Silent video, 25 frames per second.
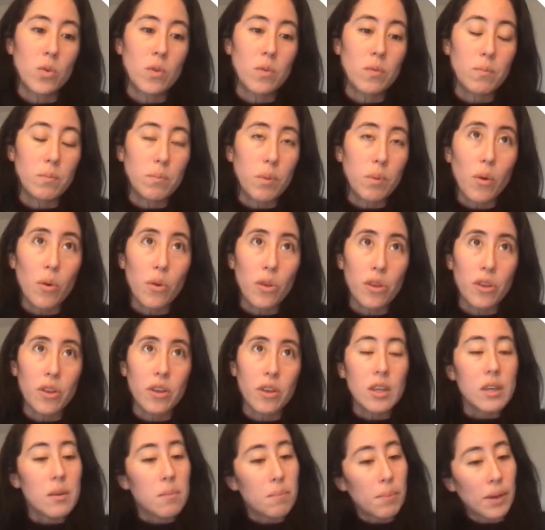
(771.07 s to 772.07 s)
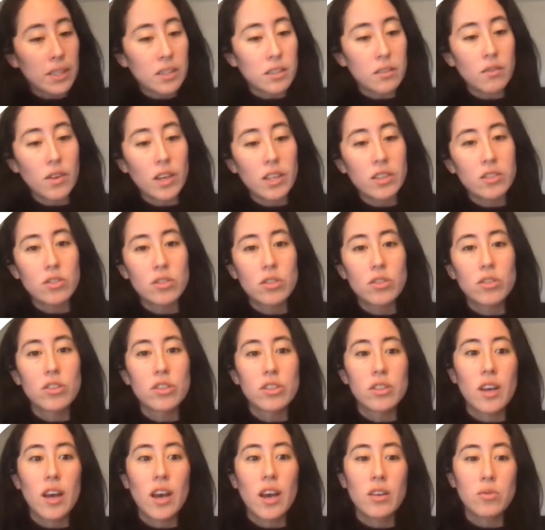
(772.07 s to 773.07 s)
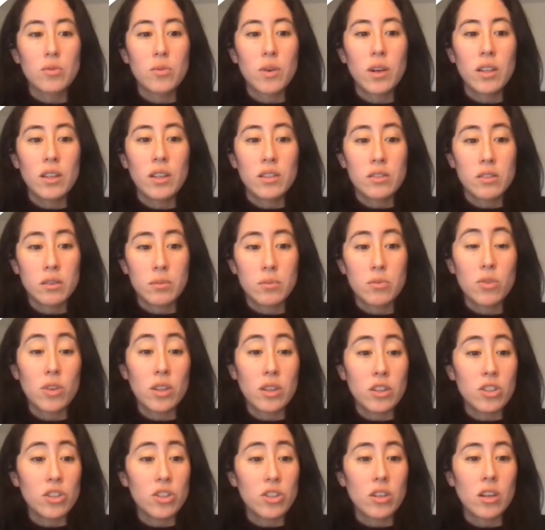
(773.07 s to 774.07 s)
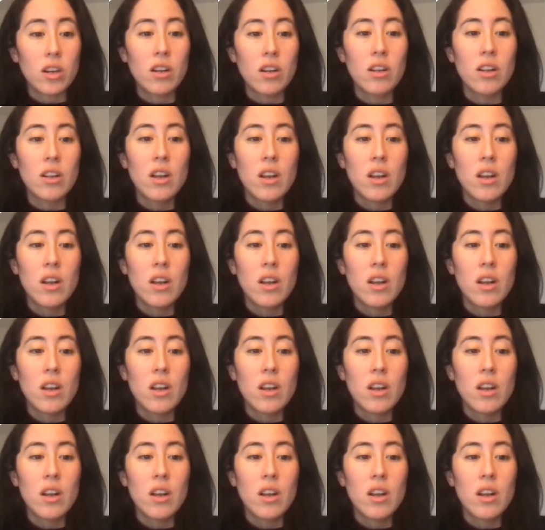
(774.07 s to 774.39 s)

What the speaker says: both impact investors as well as some traditional,